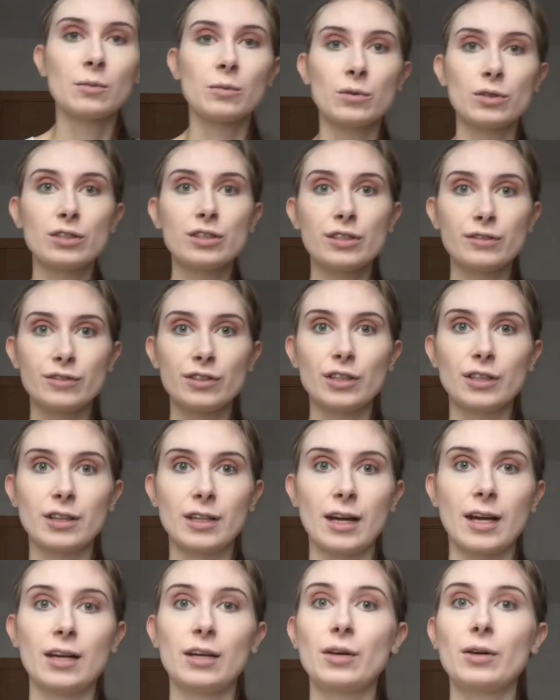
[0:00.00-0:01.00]
Once you've done
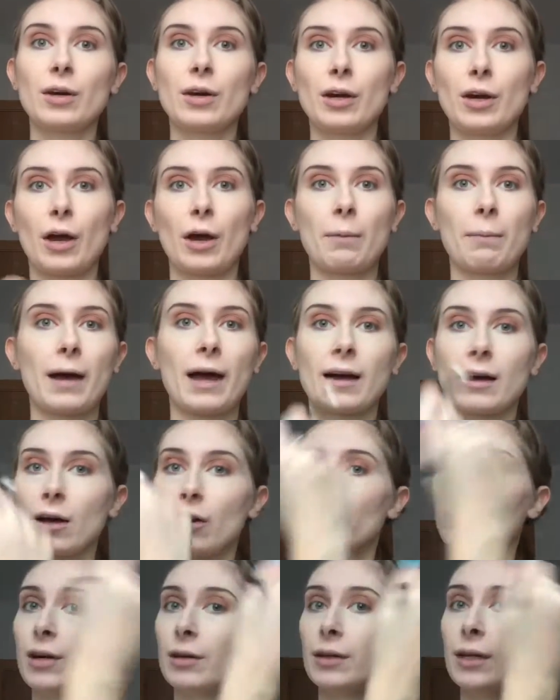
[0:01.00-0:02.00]
that, you can go back
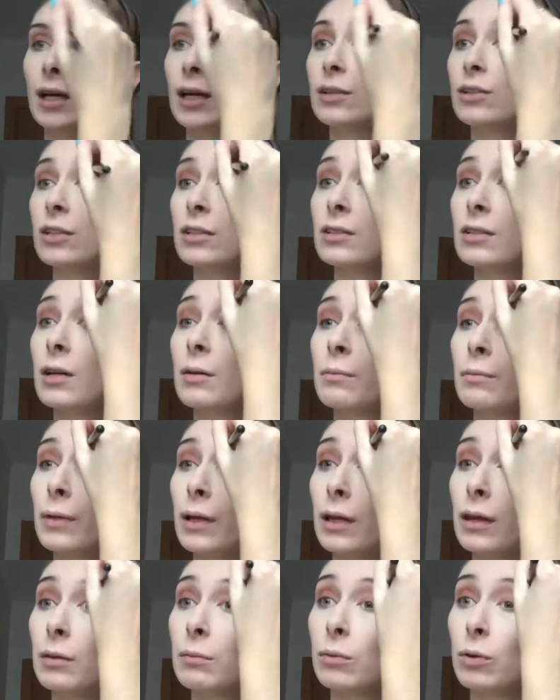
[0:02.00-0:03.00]
around the edges and
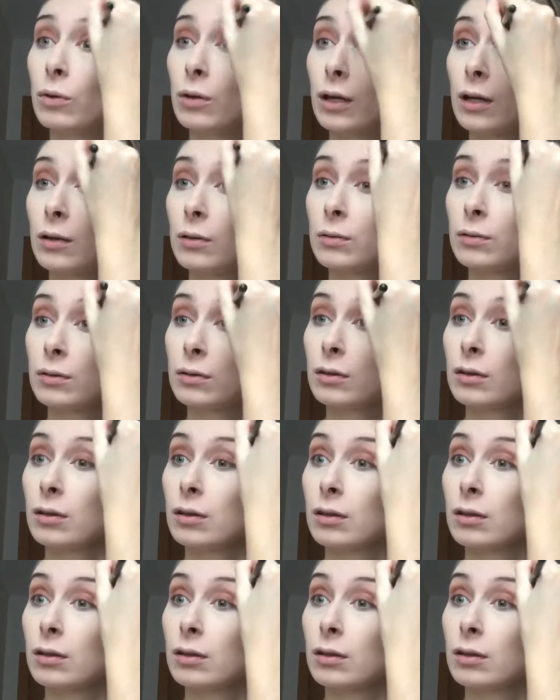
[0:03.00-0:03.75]
blend them all out.